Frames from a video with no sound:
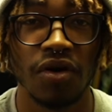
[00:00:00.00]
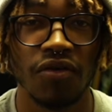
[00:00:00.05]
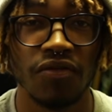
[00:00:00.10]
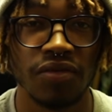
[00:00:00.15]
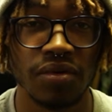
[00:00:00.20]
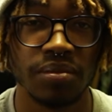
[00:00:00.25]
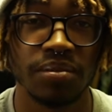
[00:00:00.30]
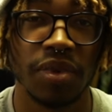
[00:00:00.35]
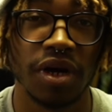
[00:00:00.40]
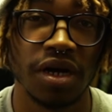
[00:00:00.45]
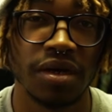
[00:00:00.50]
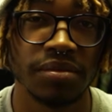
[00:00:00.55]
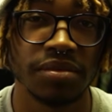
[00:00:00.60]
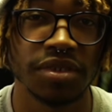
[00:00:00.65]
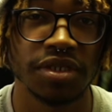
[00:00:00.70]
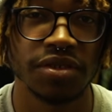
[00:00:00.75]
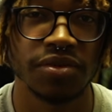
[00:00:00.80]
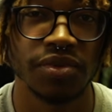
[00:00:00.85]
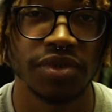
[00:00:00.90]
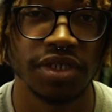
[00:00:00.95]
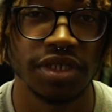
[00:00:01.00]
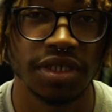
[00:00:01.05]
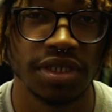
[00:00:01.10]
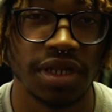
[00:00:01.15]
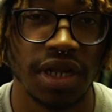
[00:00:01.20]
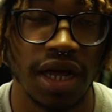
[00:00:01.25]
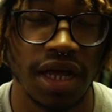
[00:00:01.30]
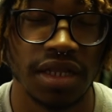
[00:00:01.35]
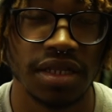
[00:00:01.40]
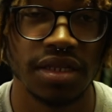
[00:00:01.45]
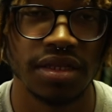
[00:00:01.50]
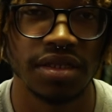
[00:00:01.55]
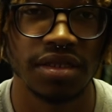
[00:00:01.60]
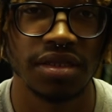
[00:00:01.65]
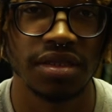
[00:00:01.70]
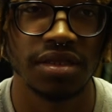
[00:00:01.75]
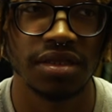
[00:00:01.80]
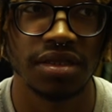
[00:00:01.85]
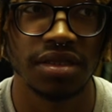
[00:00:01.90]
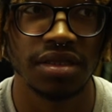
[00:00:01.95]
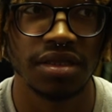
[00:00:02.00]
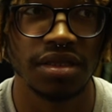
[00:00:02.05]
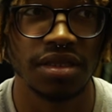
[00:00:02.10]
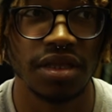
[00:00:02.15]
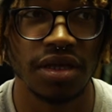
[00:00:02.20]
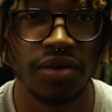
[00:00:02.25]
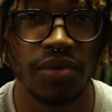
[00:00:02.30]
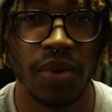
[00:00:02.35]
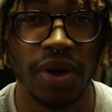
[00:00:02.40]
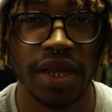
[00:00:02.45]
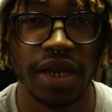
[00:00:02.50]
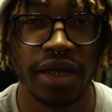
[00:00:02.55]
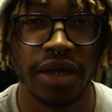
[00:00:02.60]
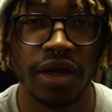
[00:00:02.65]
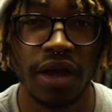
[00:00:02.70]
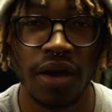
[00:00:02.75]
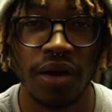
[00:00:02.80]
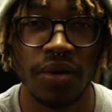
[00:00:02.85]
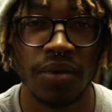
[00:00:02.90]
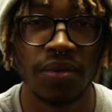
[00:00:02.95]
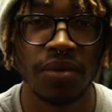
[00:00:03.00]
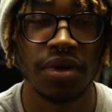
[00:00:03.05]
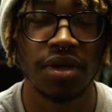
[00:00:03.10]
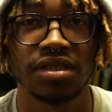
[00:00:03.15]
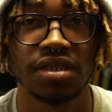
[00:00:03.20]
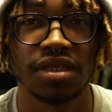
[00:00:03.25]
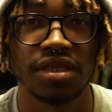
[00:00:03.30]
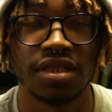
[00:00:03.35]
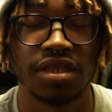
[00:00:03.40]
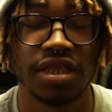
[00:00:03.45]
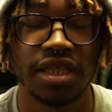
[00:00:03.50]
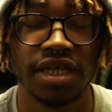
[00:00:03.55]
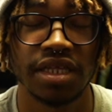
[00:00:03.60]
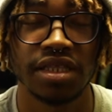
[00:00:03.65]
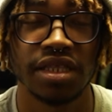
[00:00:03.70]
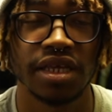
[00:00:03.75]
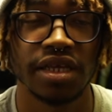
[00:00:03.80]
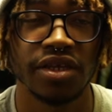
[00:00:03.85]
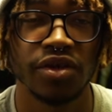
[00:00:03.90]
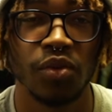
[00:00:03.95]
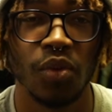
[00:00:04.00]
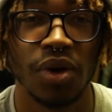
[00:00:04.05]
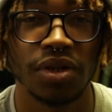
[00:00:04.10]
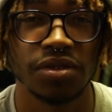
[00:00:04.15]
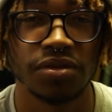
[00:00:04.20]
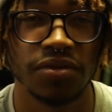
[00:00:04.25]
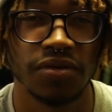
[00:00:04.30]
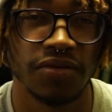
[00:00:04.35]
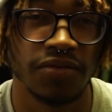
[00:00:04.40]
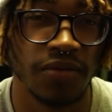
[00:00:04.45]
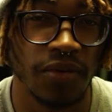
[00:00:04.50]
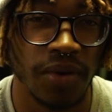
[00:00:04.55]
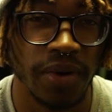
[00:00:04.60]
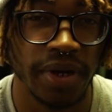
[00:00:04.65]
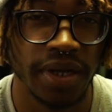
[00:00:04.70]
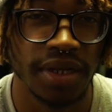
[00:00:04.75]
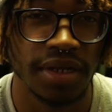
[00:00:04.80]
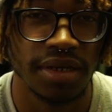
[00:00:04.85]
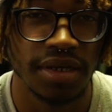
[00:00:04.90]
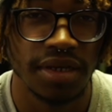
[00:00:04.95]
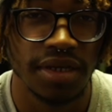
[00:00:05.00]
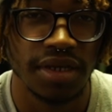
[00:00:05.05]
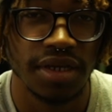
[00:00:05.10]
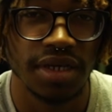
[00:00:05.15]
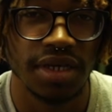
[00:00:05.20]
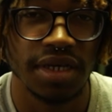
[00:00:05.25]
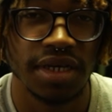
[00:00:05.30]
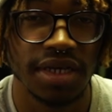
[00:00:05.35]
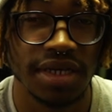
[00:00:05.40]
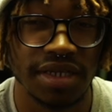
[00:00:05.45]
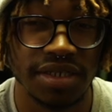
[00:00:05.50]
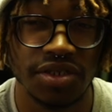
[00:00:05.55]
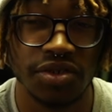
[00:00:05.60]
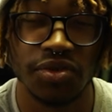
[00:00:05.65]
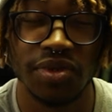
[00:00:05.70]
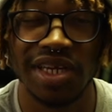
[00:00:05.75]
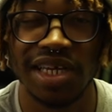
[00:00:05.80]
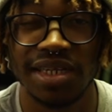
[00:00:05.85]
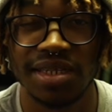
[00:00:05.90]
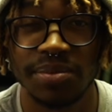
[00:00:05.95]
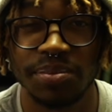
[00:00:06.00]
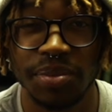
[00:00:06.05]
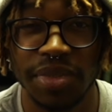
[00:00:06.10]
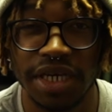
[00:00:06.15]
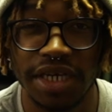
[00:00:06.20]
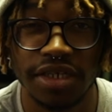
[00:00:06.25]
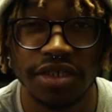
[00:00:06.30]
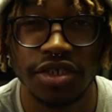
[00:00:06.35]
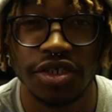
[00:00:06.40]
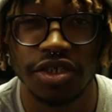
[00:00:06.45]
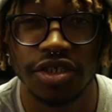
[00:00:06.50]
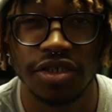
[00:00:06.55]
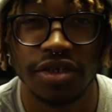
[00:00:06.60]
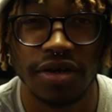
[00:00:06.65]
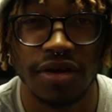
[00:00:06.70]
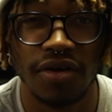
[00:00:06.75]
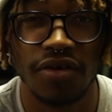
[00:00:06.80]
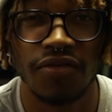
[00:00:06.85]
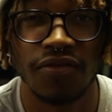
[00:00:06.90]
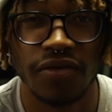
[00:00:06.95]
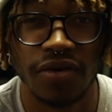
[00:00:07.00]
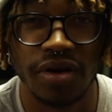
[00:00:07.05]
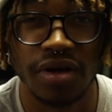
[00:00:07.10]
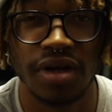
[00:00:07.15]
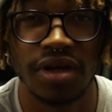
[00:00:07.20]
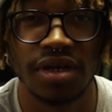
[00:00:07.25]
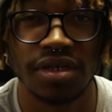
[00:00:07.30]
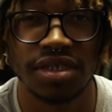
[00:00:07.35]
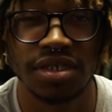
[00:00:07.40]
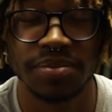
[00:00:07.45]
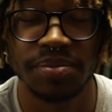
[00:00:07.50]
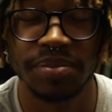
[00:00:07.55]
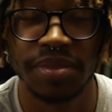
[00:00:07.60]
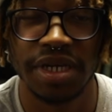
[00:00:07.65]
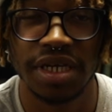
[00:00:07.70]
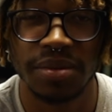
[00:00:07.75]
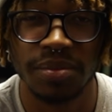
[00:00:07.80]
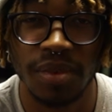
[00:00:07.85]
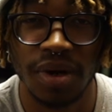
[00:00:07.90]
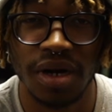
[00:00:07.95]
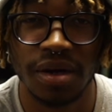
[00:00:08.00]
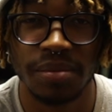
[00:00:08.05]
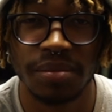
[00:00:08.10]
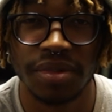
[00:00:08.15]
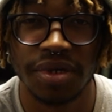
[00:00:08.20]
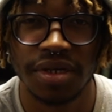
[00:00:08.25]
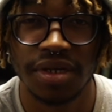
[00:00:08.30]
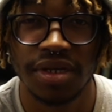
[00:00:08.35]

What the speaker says: over bumps, which is not the way to go. The thing that you want to avoid is to get beached over a speed bump,